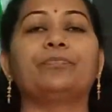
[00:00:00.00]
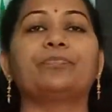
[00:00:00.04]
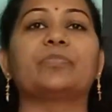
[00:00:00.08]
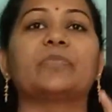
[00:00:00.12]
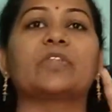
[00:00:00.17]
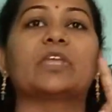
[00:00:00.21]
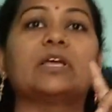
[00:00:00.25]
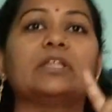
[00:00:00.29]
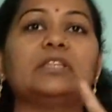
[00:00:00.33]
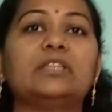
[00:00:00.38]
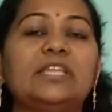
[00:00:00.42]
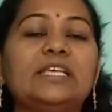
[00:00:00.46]

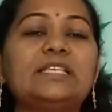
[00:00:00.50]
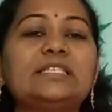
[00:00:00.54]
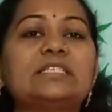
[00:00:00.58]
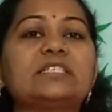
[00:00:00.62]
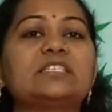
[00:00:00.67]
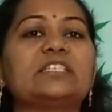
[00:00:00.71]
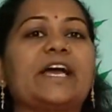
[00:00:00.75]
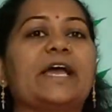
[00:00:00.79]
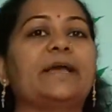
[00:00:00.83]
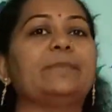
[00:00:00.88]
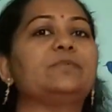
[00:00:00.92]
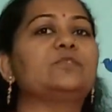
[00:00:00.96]
These
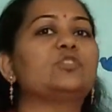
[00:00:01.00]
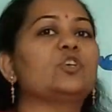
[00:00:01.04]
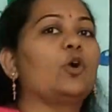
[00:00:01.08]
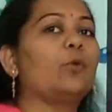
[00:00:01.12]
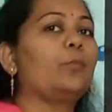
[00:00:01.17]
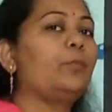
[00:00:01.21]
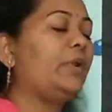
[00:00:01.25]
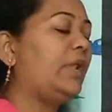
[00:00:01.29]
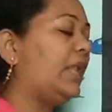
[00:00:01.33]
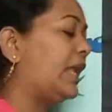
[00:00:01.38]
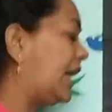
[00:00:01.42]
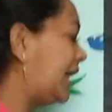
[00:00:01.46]
types of
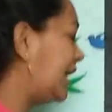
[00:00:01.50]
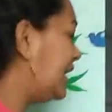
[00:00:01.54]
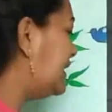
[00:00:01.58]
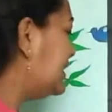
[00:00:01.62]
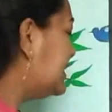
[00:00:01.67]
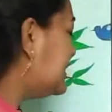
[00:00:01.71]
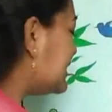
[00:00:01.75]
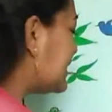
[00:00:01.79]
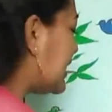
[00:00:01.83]
lines are